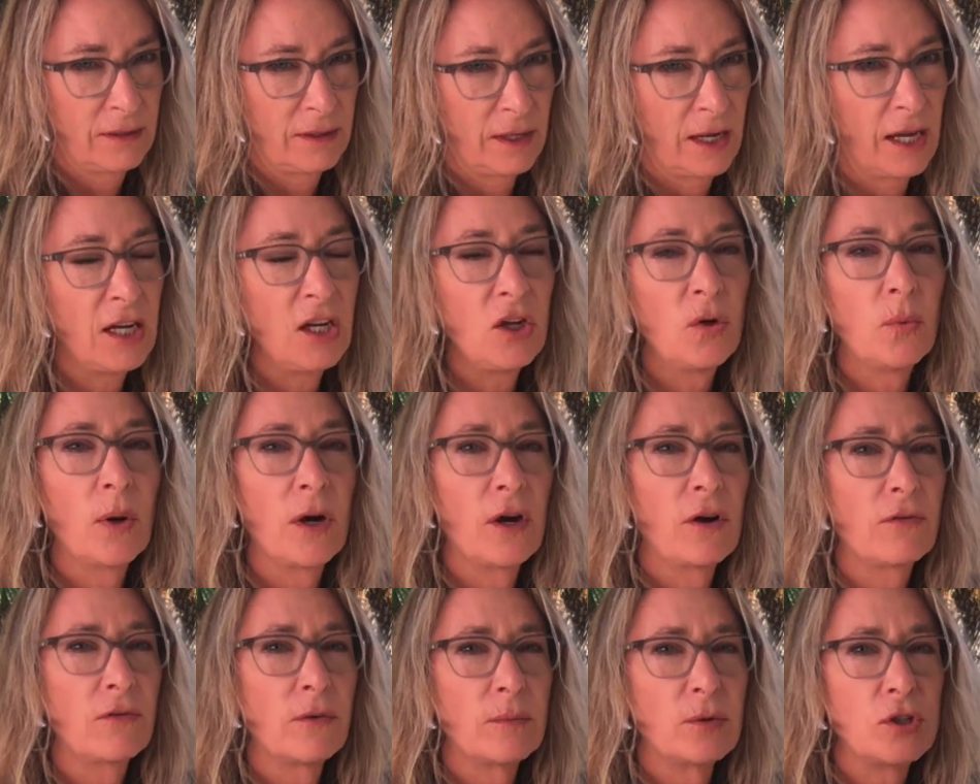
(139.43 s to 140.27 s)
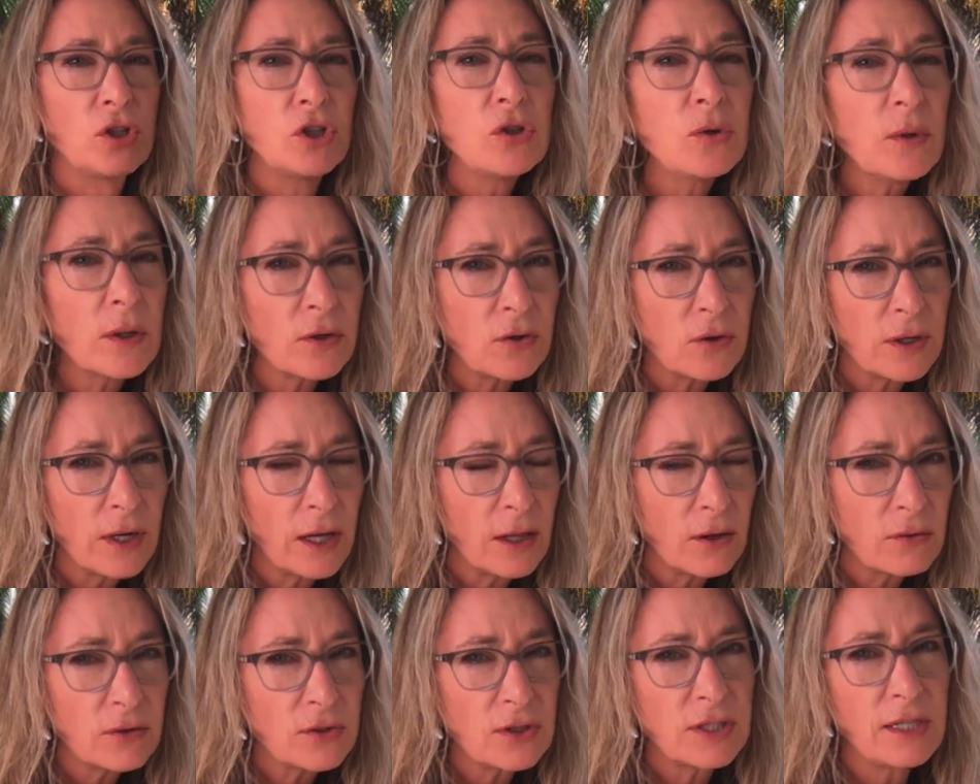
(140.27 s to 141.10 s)
Anywhere from
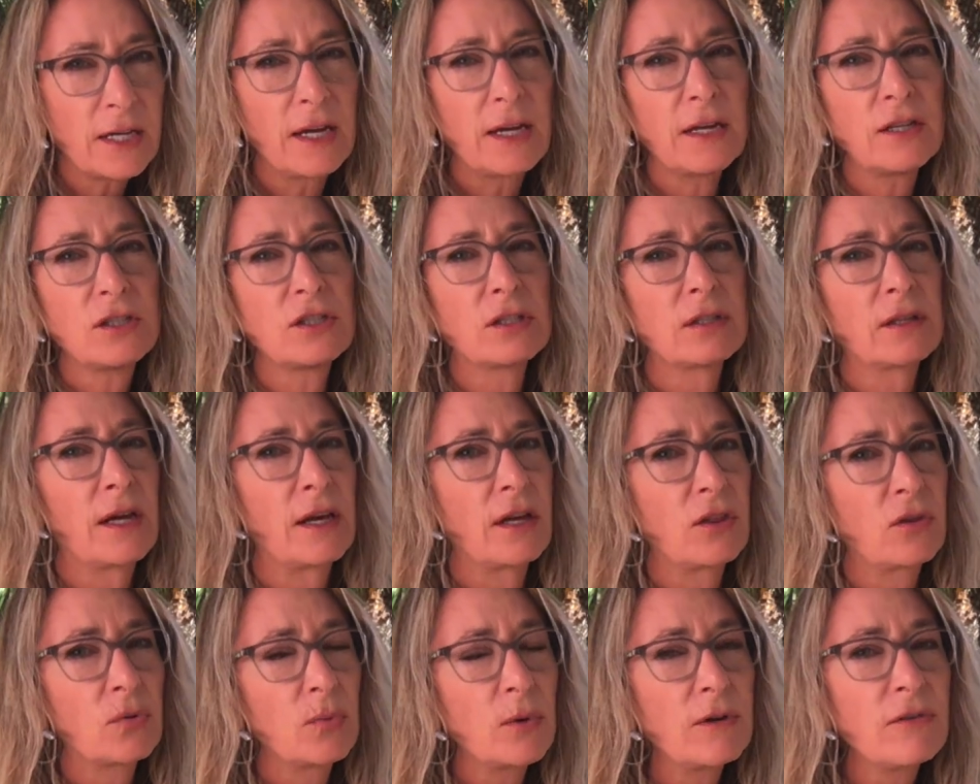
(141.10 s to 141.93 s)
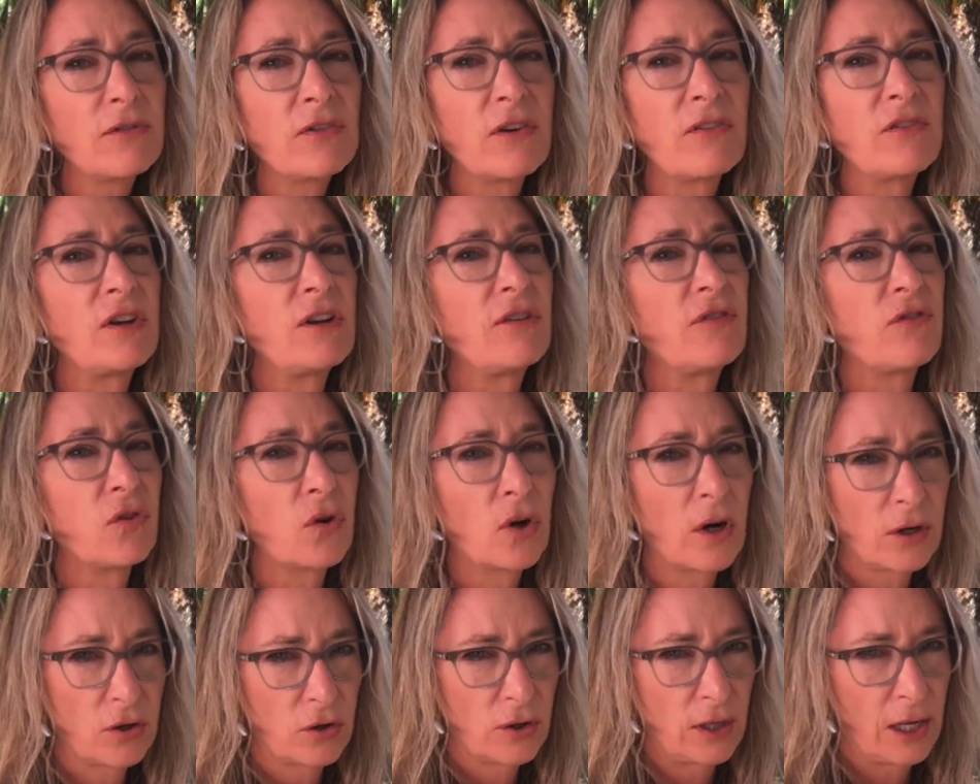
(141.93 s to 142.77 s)
$200 a day to like $350,
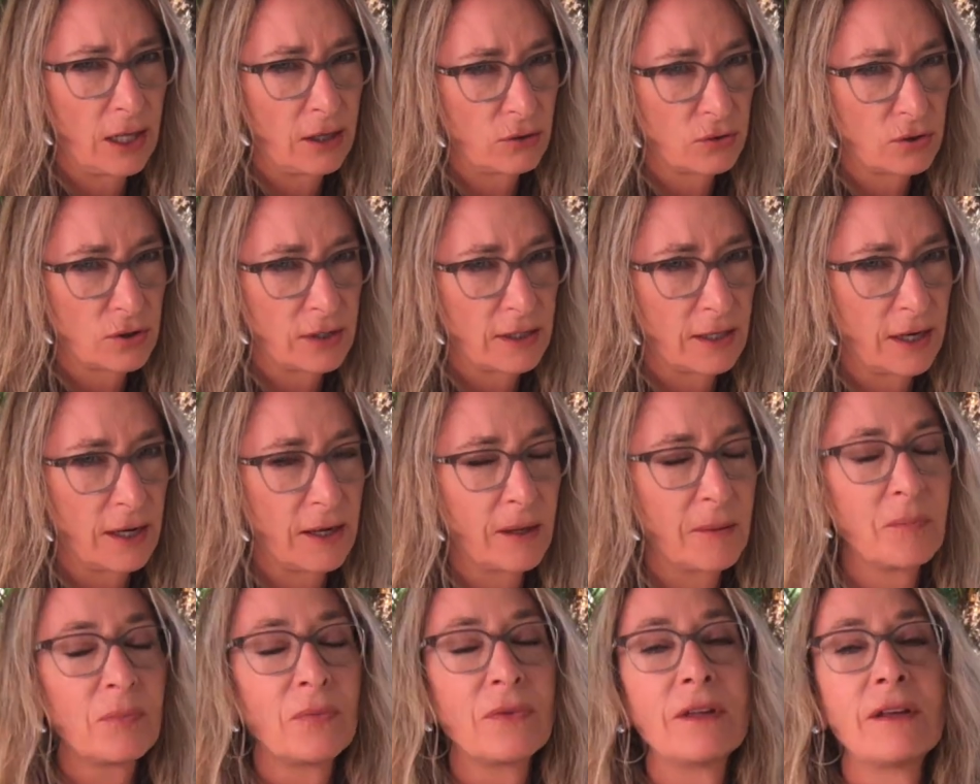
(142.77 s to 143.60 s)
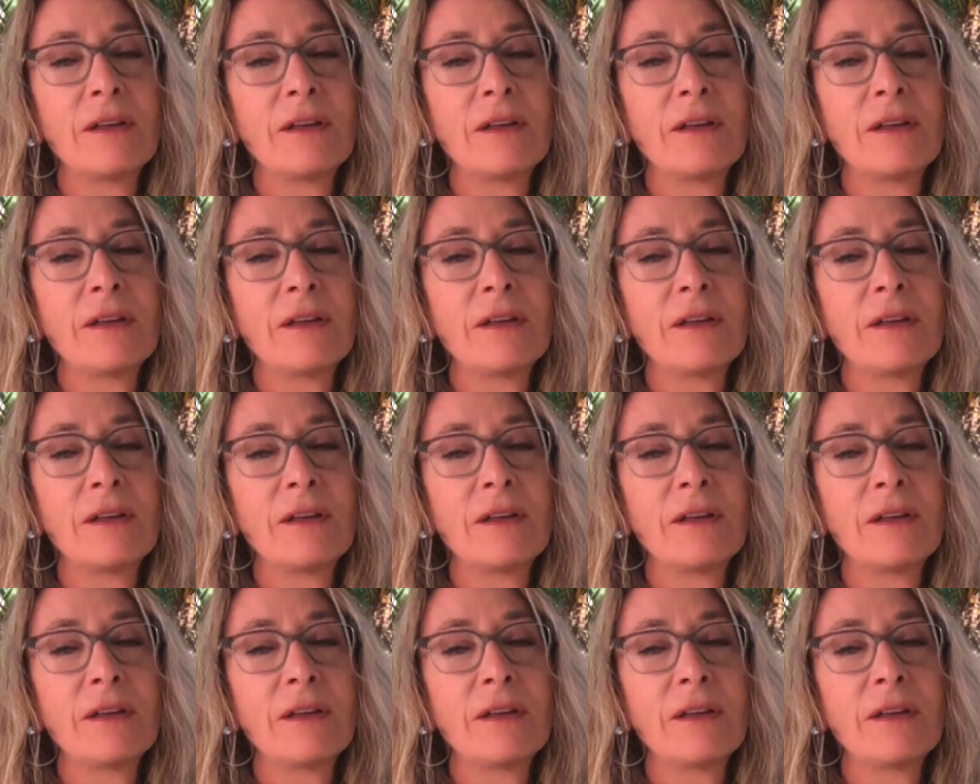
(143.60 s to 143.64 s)
$400 a day.